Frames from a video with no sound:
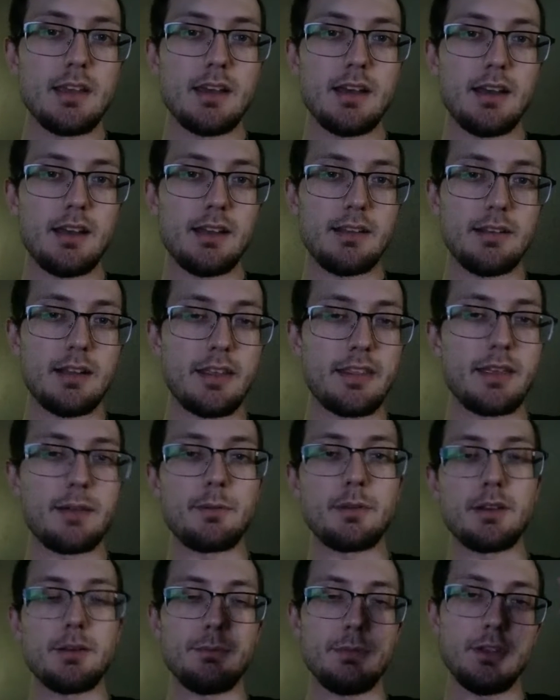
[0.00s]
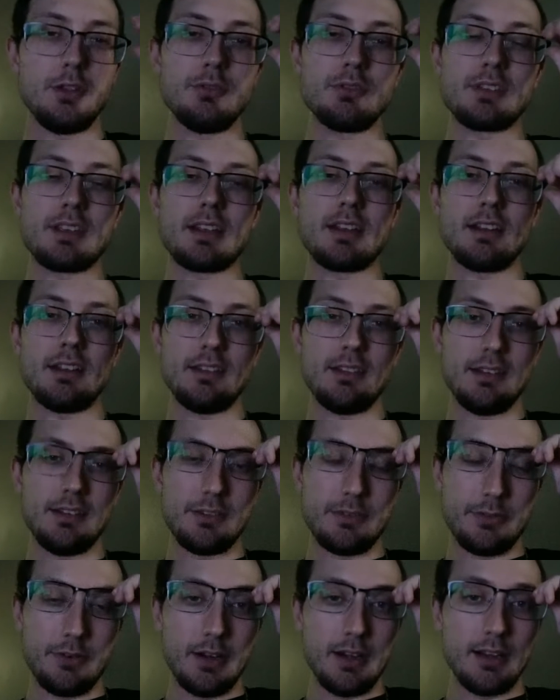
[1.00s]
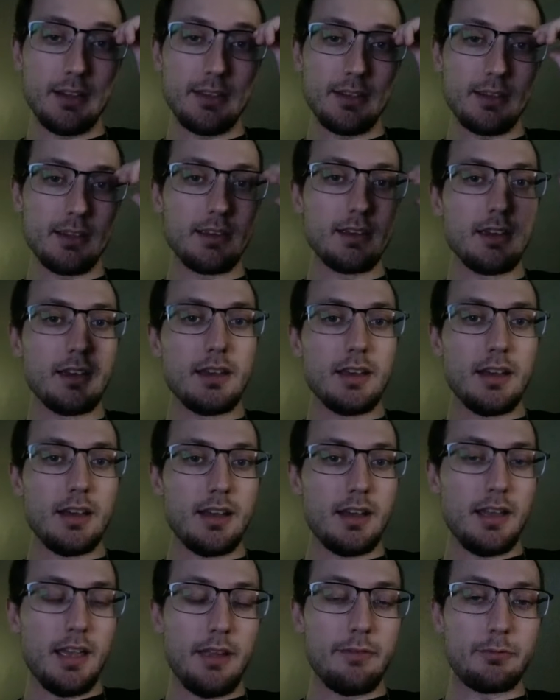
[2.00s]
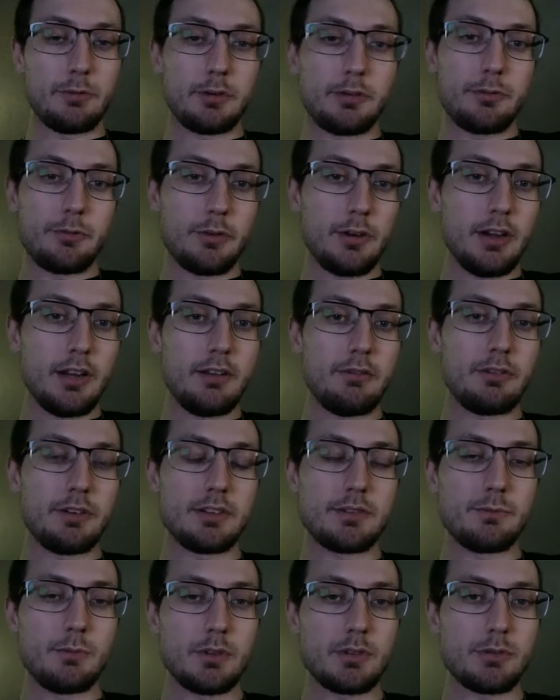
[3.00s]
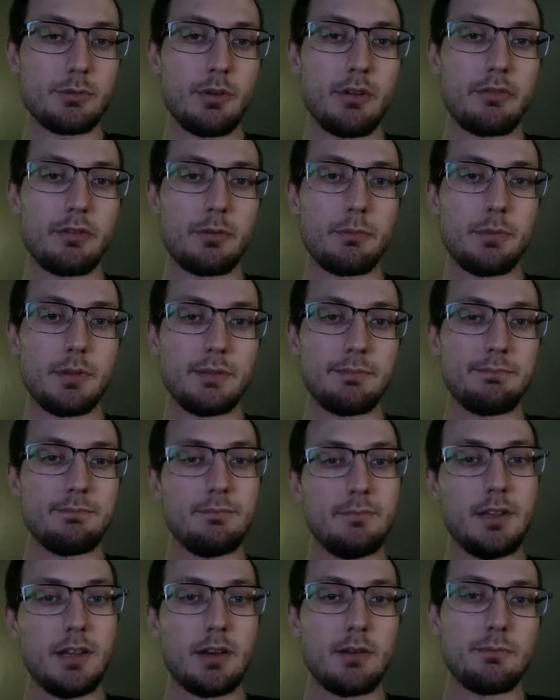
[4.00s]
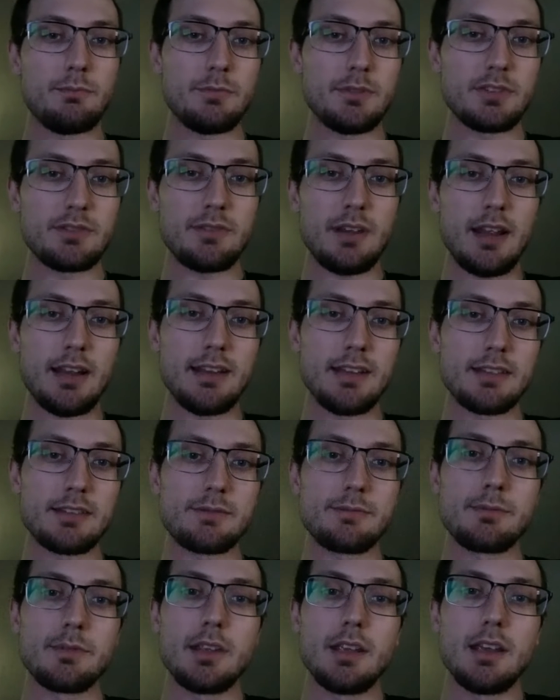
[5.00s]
Not that I'm going to be using any of these for anything ever for any reason whatsoever, but just ideas.